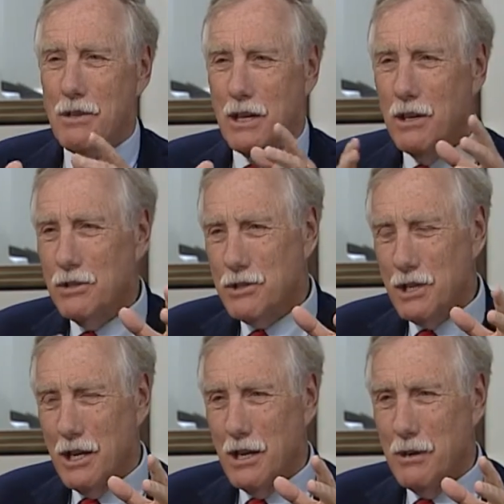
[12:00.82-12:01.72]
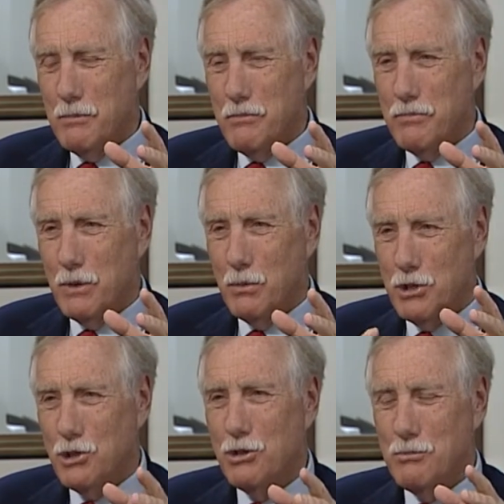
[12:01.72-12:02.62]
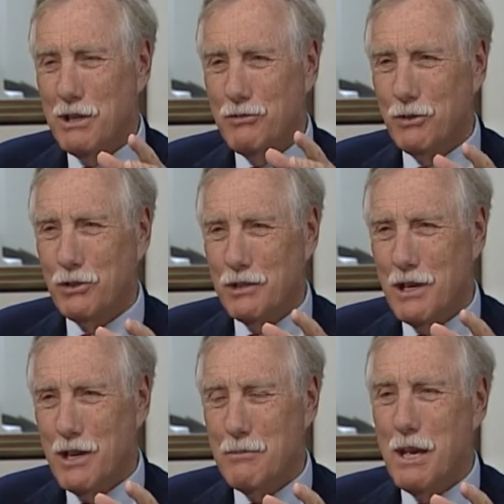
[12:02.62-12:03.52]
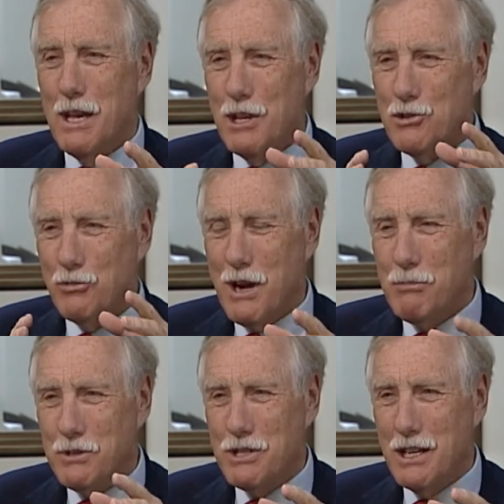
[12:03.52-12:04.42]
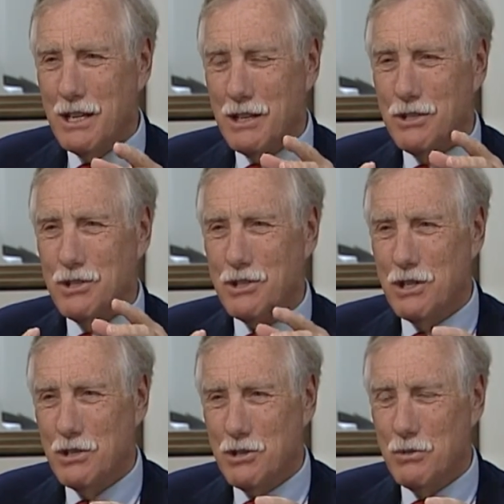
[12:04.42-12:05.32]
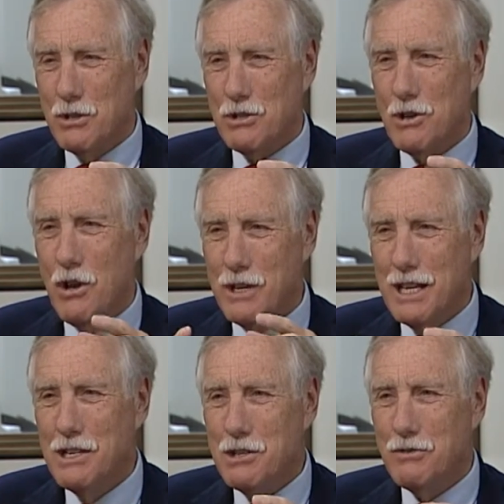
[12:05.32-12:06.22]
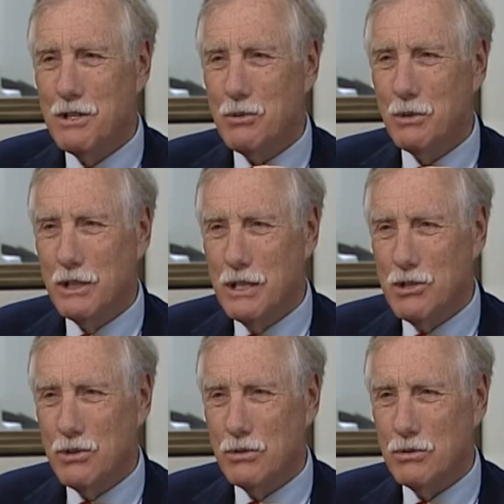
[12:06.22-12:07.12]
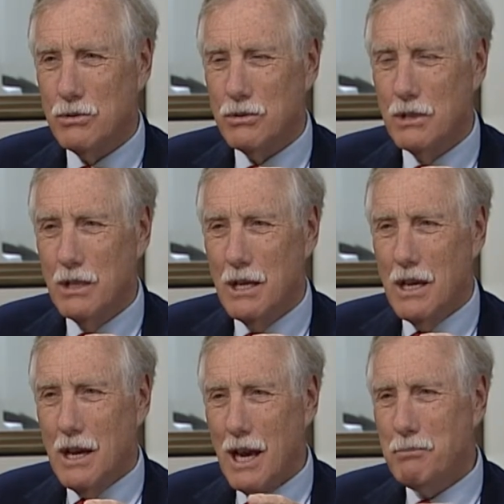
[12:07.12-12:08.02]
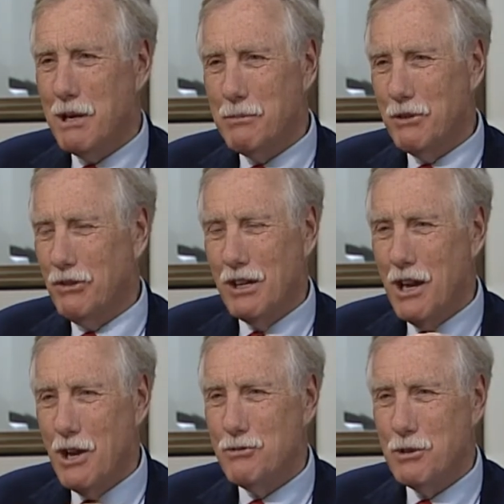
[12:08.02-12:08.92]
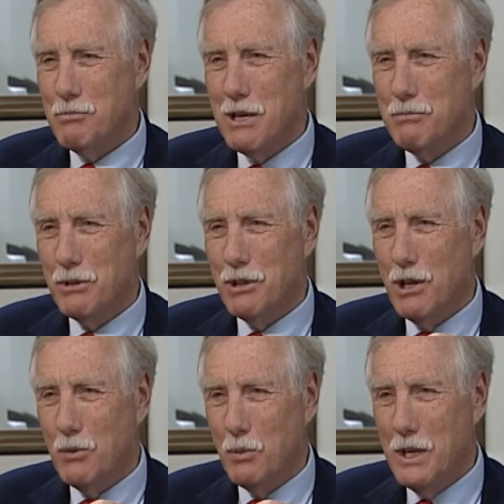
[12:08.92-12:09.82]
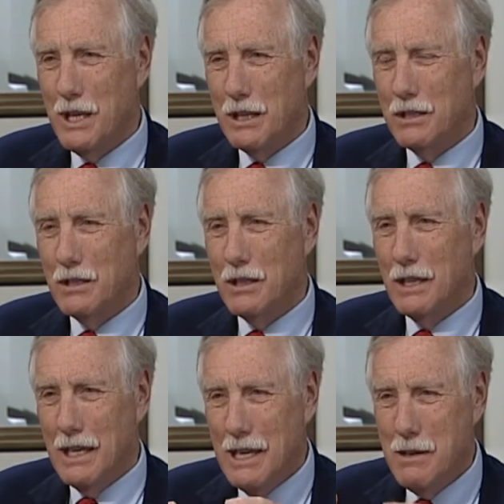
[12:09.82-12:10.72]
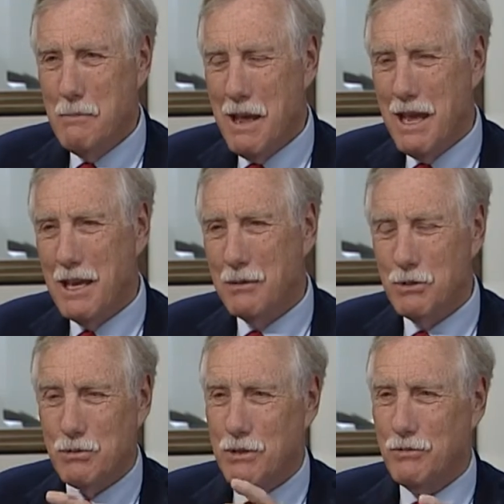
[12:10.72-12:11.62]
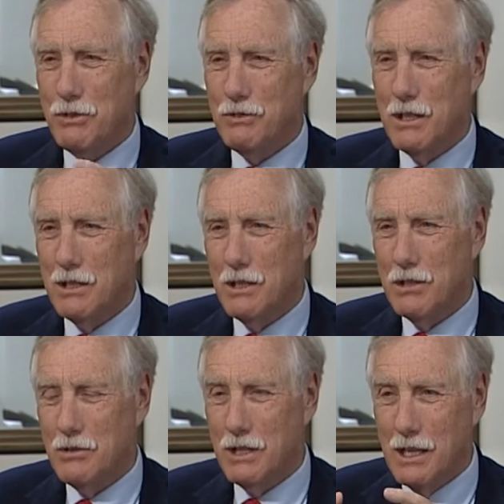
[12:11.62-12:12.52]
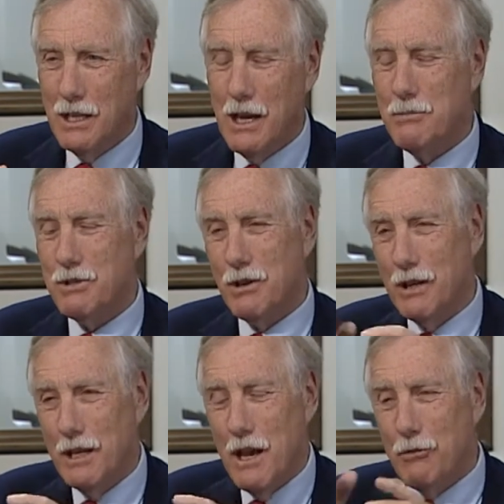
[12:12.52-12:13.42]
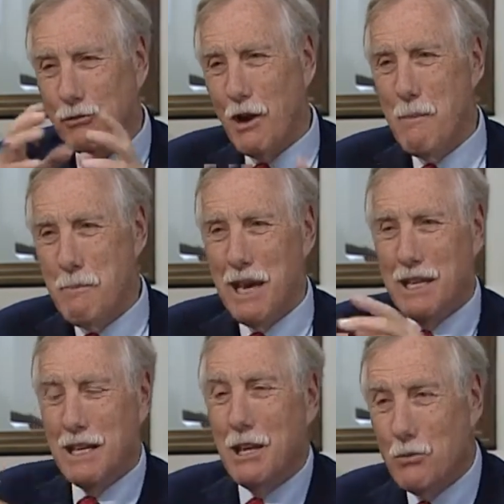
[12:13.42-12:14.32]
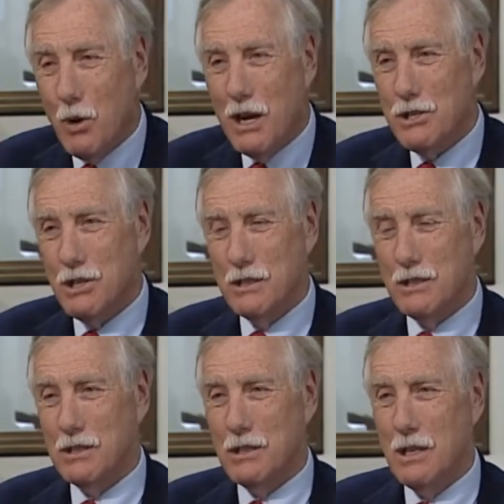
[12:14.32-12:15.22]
The other job, which could be full-time, is representing constituents on individual issues. I probably see 100 people a week in Maine, between 50 and 100, I'm sorry, from Maine in Washington